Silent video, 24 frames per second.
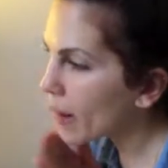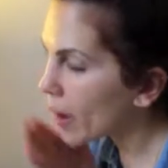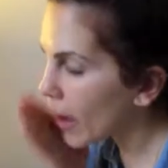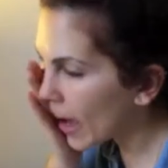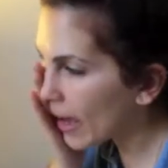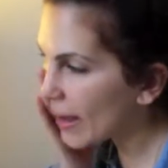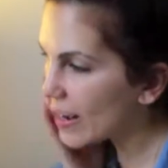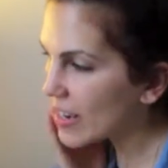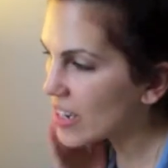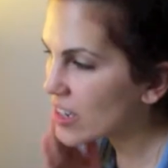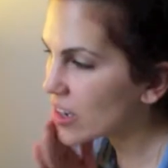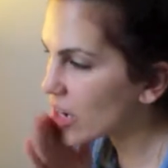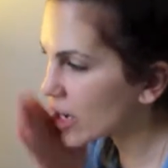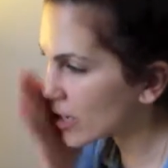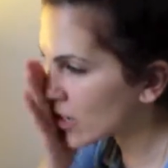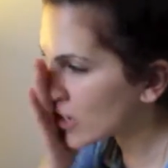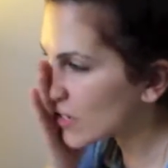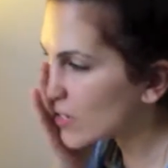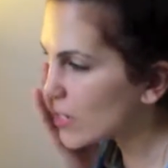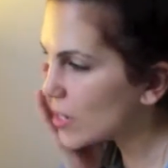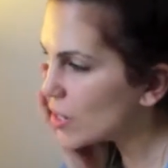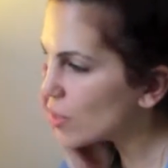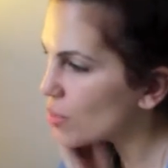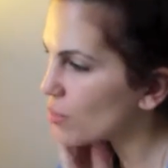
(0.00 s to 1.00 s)
And I
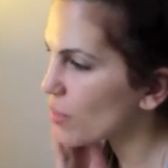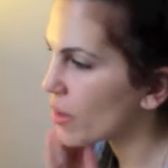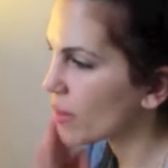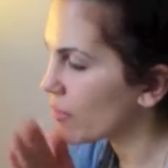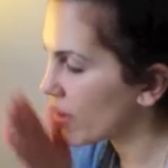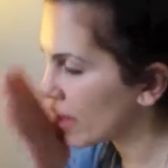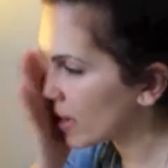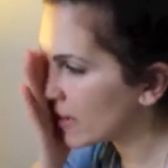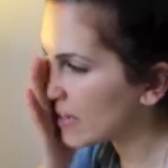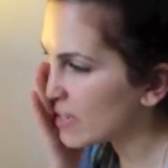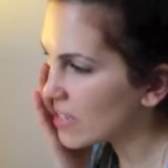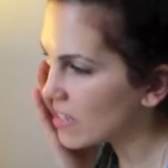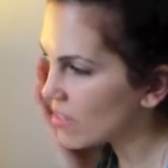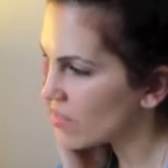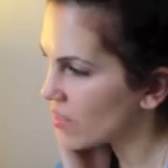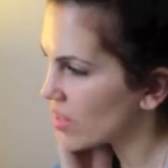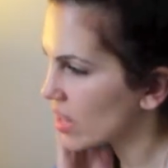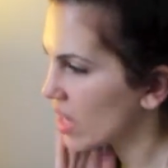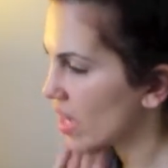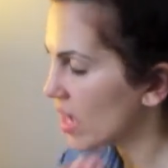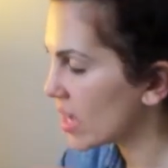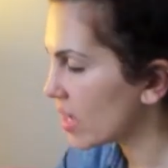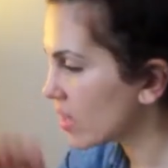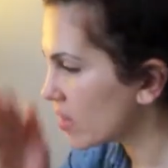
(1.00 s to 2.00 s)
just use my fingers for
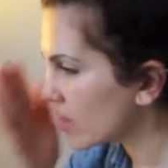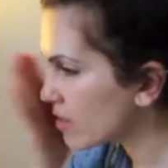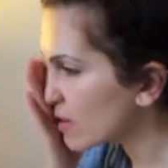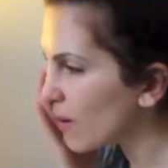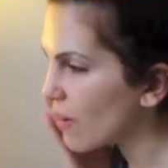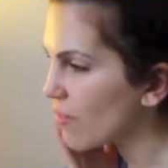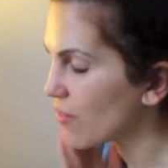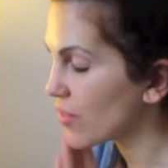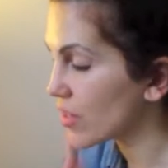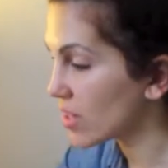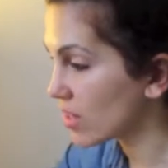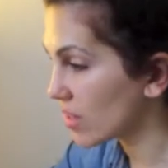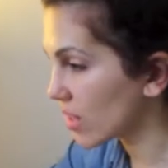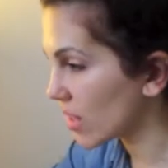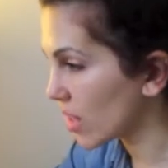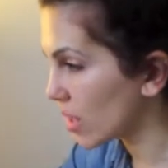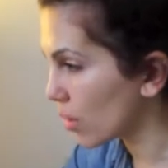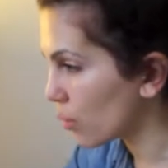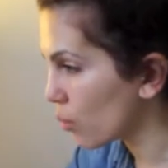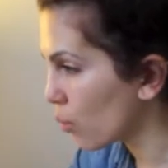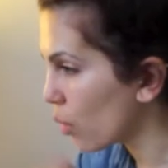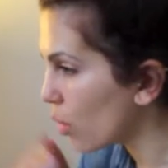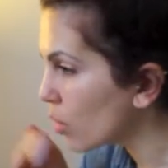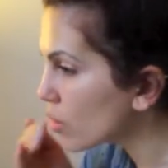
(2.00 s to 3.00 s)
this,
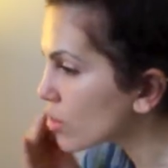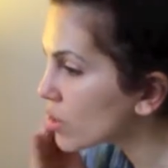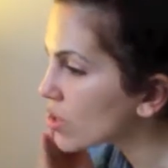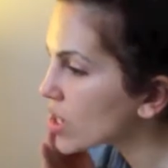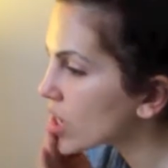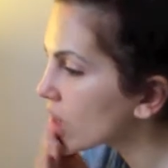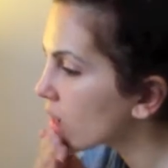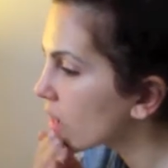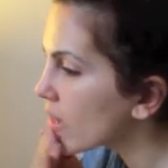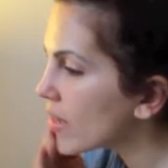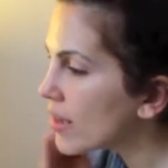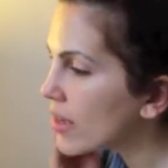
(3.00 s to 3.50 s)
obviously washed.